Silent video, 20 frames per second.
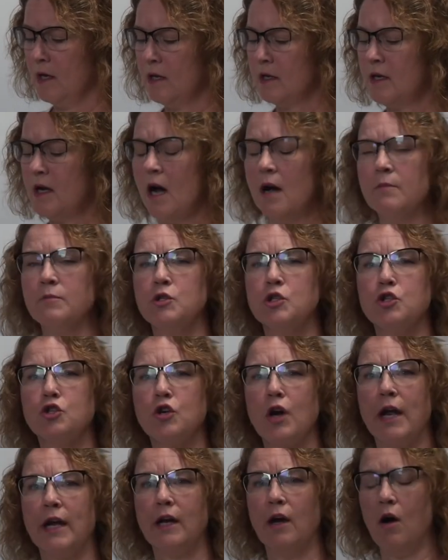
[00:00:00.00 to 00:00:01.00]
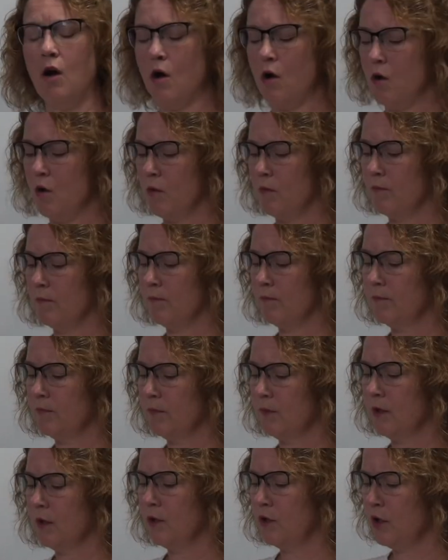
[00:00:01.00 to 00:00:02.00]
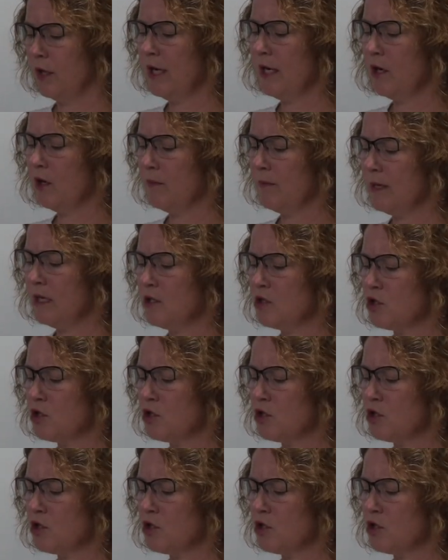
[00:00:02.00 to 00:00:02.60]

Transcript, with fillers: Come straight home. You hear me,